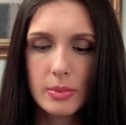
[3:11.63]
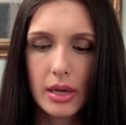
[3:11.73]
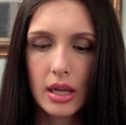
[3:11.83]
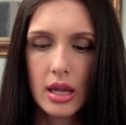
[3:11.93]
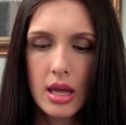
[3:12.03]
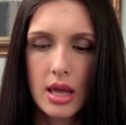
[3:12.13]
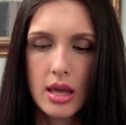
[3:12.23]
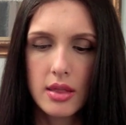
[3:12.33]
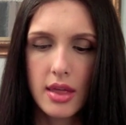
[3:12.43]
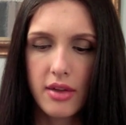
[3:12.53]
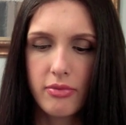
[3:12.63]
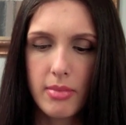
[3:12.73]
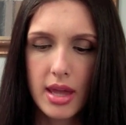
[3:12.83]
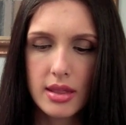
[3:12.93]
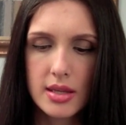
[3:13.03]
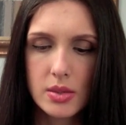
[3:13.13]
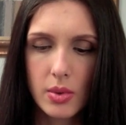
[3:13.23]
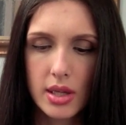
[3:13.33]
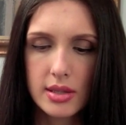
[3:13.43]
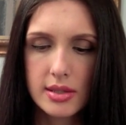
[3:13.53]
but they've made these
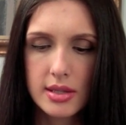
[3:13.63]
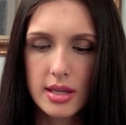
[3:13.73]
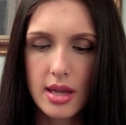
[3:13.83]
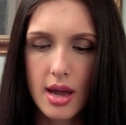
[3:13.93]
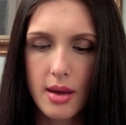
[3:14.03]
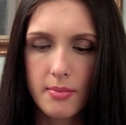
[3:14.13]
ones the